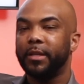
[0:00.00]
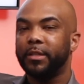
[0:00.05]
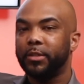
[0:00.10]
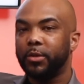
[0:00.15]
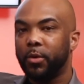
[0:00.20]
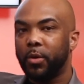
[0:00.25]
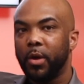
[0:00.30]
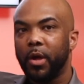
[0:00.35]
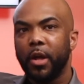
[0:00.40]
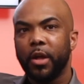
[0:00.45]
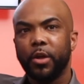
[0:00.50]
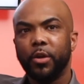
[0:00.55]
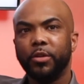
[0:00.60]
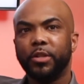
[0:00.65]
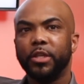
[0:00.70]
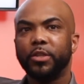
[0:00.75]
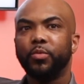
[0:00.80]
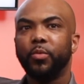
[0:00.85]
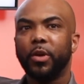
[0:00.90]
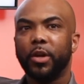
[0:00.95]
So you
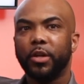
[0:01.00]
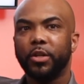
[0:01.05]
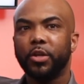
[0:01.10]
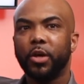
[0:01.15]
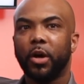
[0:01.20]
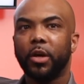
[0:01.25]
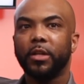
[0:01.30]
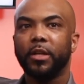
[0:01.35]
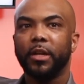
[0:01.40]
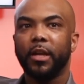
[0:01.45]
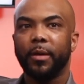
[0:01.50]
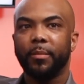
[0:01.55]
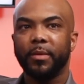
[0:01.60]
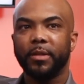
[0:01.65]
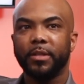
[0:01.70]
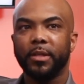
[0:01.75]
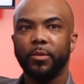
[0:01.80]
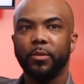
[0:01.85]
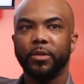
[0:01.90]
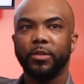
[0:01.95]
just want to talk to them and
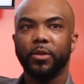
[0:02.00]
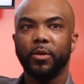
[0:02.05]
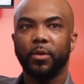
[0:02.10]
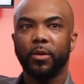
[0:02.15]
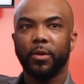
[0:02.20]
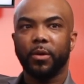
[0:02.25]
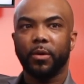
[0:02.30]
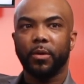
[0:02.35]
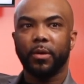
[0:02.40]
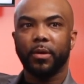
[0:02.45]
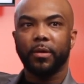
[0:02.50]
see what's going on.